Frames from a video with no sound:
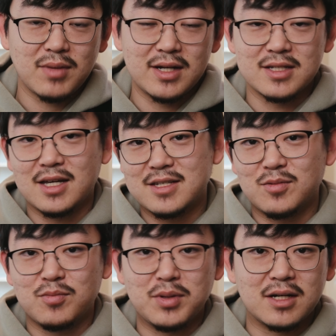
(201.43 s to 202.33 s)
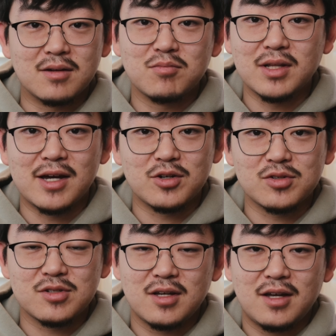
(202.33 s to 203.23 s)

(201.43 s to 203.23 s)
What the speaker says: and it says in big letters,